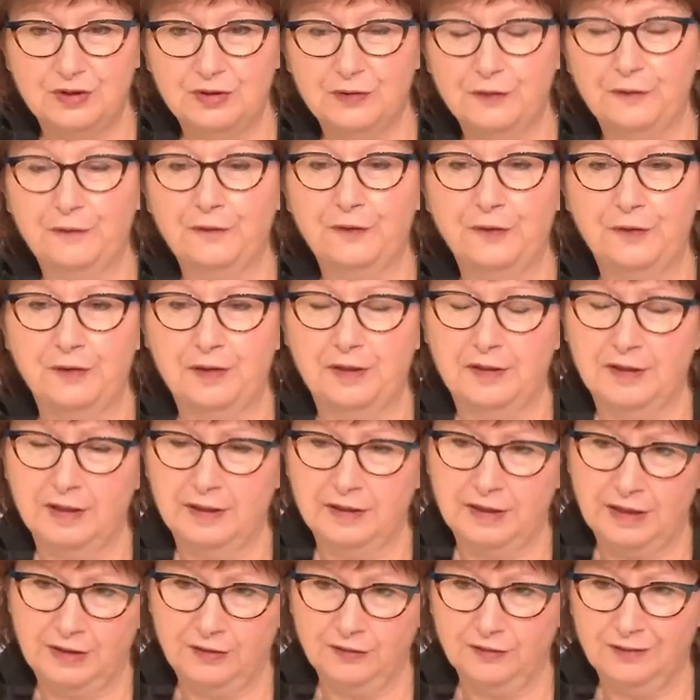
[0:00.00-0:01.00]
go further
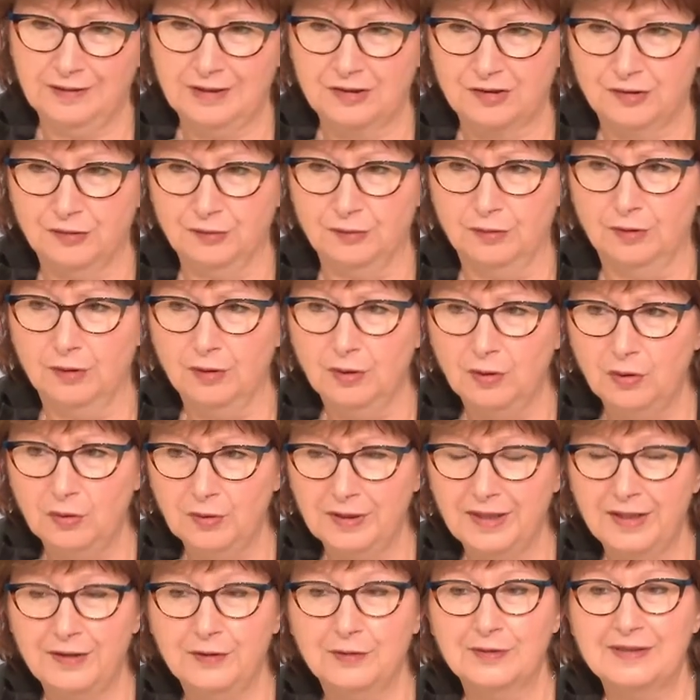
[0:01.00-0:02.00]
than international
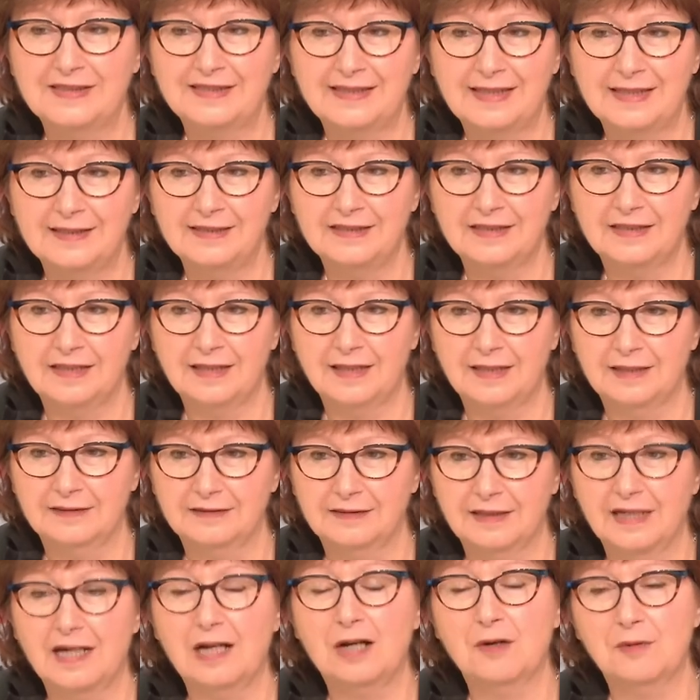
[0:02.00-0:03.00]
law in the sense
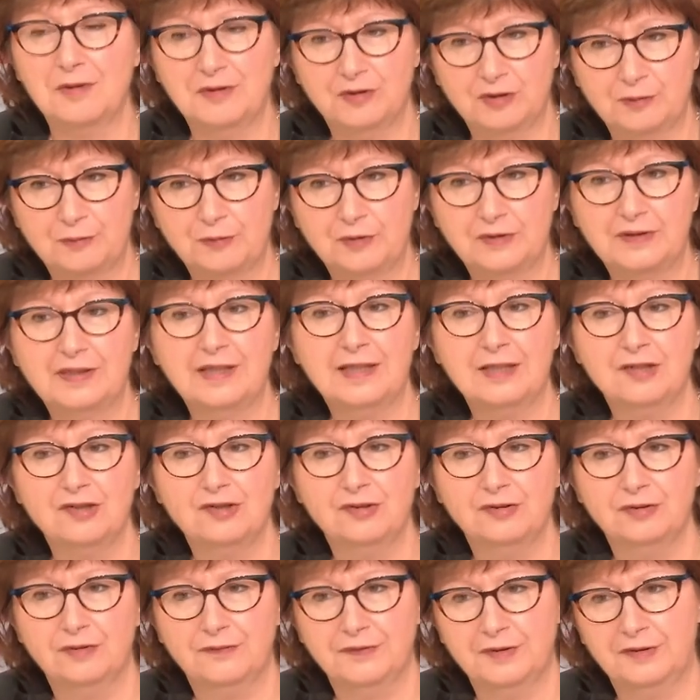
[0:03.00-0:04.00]
that our
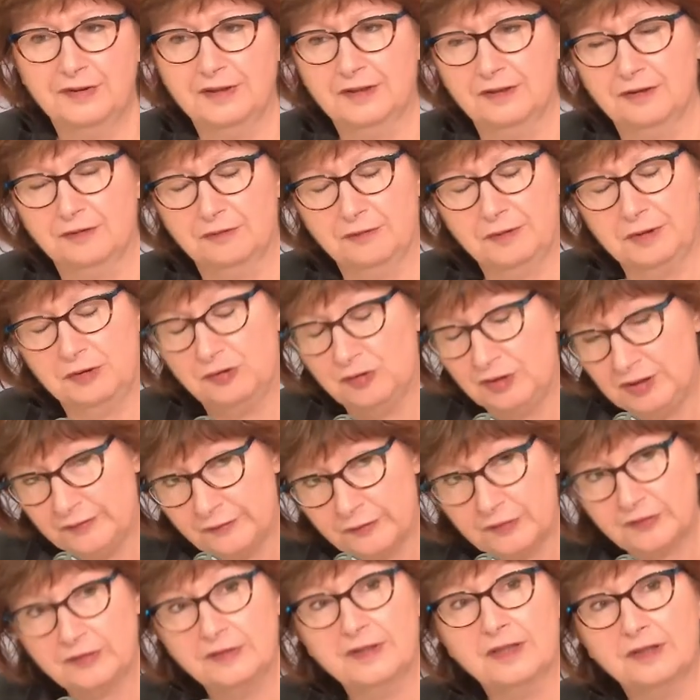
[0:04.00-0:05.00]
interpretation of the Declara
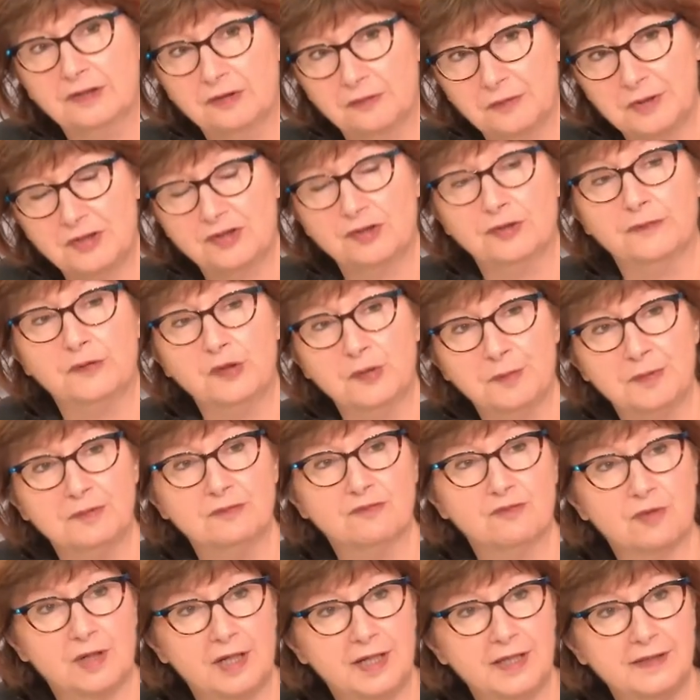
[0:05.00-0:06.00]
Universal Declaration of
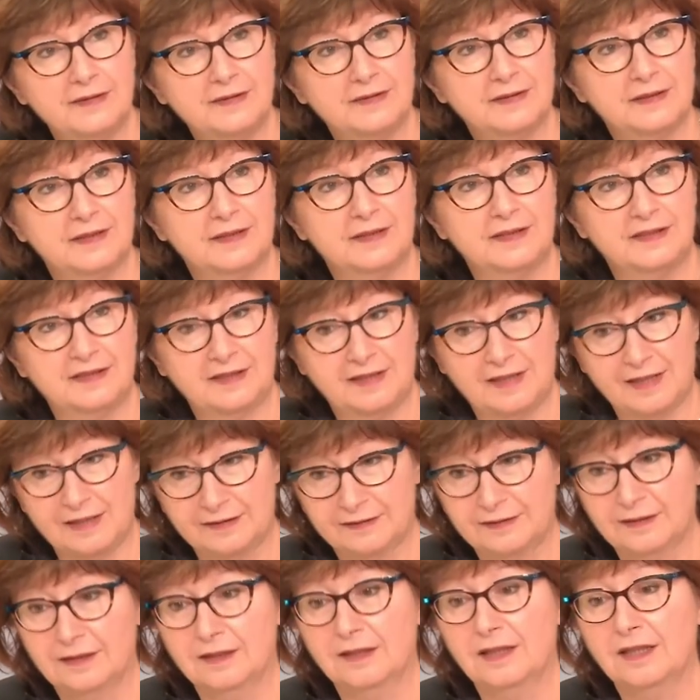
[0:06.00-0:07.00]
Human Rights is
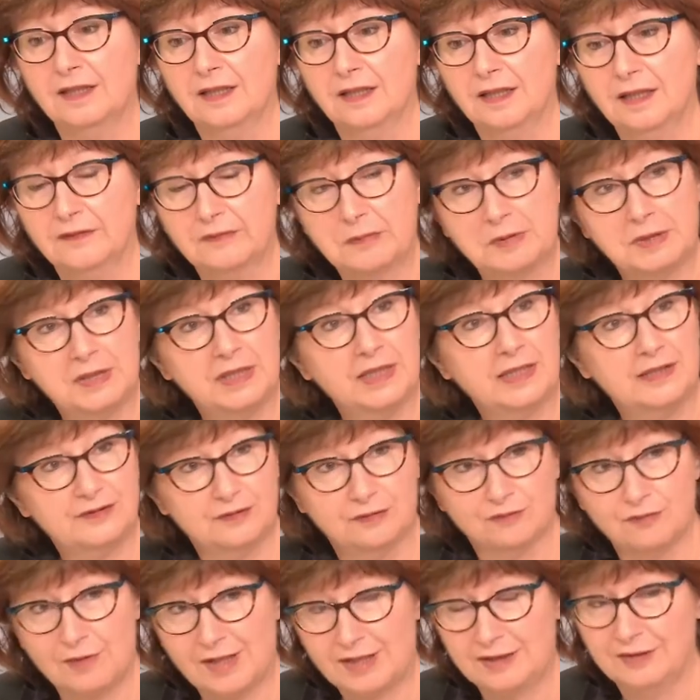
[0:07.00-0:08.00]
that everybody
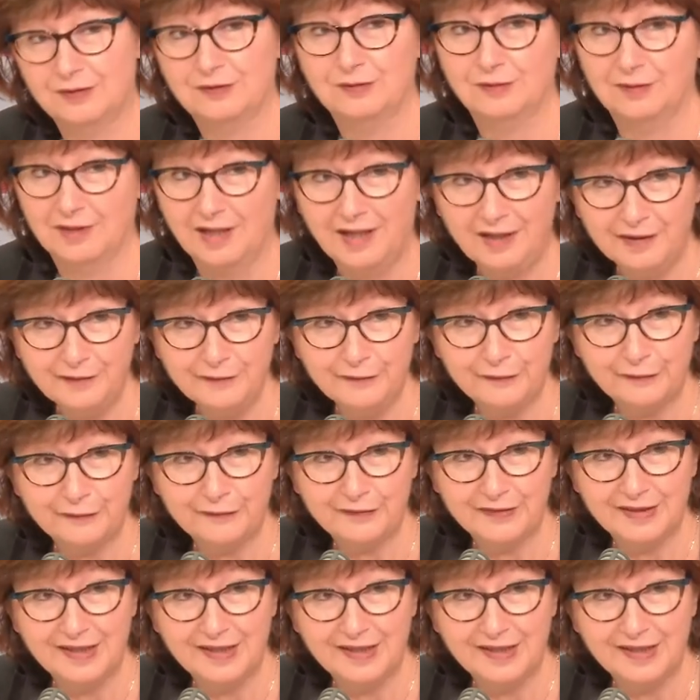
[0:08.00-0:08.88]
has a right to life